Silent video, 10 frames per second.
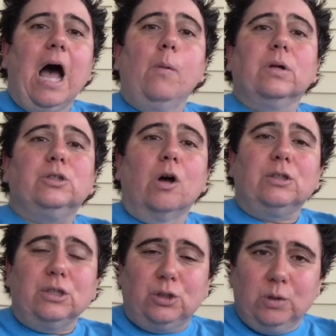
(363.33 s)
I will talk
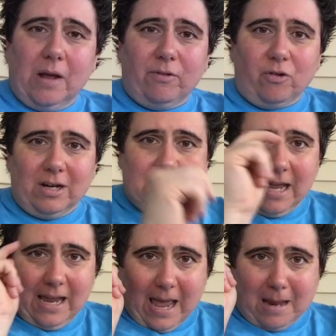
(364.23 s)
to you soon. Have a great
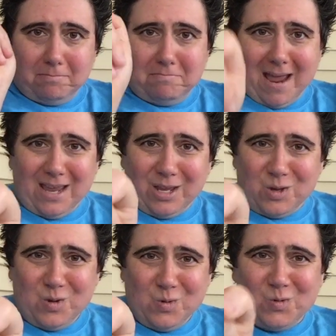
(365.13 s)
day, and may
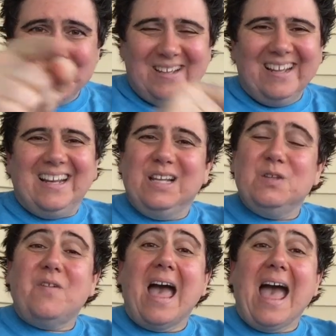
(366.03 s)
you
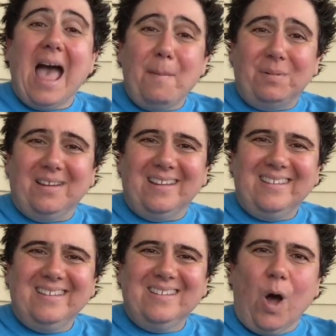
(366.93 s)
live happily
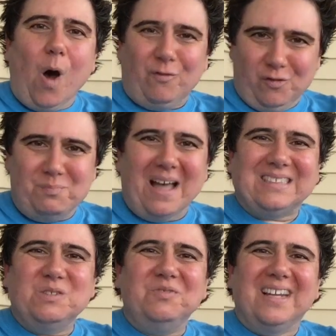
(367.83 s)
off of
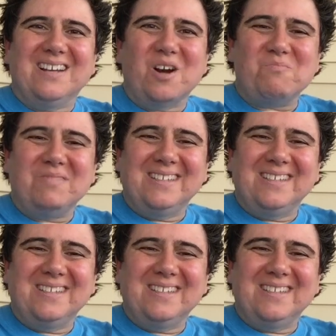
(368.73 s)
passive income.